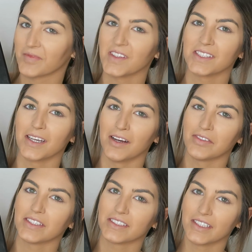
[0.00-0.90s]
This
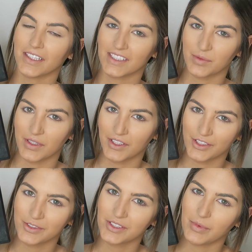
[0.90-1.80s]
obviously has been
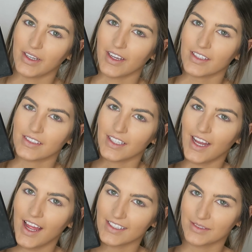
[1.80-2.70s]
used because it
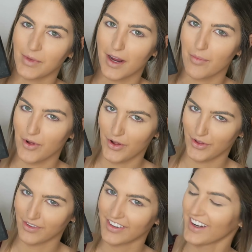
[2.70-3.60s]
has makeup all over